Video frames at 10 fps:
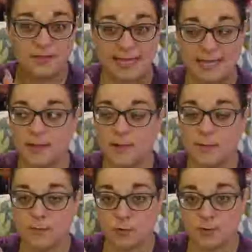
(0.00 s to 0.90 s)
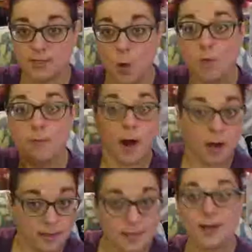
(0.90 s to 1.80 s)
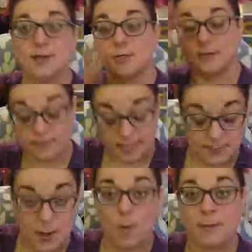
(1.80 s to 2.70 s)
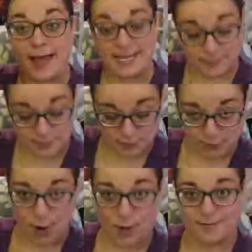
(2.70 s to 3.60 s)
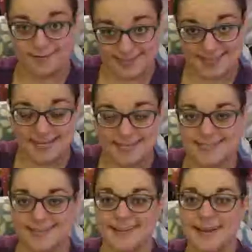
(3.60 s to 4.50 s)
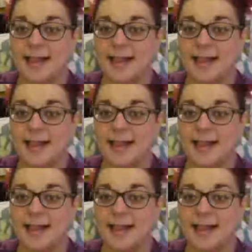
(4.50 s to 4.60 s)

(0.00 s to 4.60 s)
Like, there's the whole part of the country if you keep going past Montreal to the east.